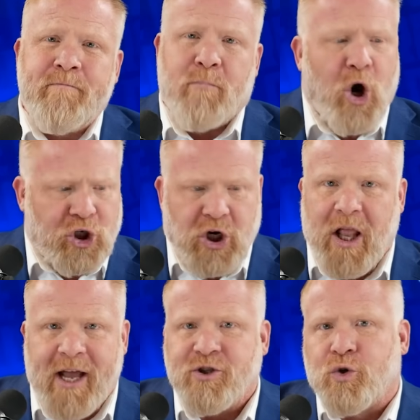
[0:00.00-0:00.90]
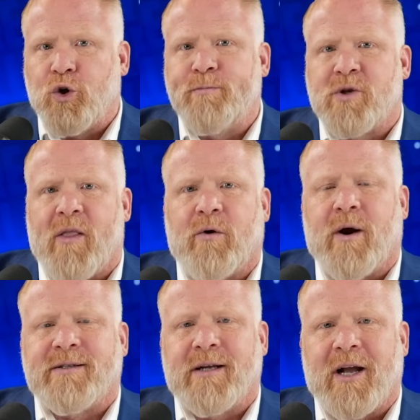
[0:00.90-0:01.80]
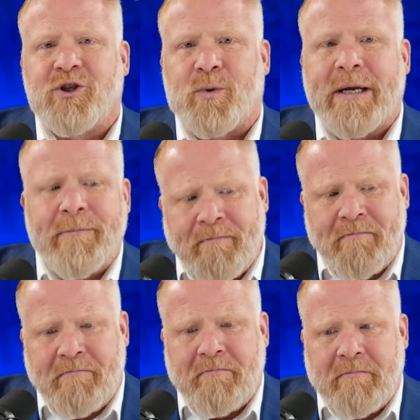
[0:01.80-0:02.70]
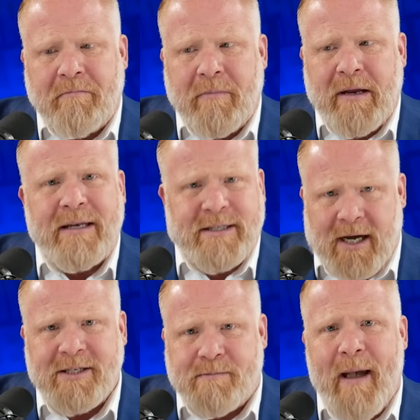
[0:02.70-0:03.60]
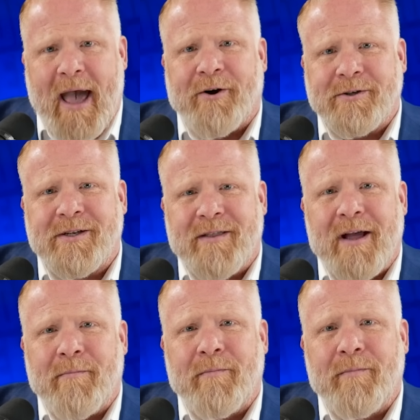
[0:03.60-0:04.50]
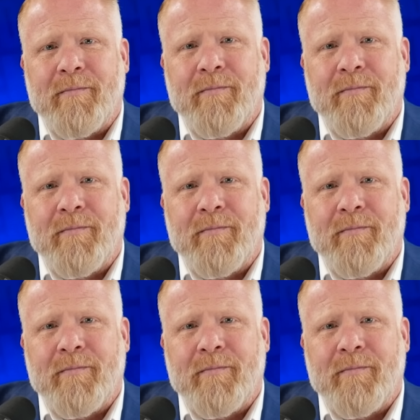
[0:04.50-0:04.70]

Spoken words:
marginalized groups all across the country, it does matter to them.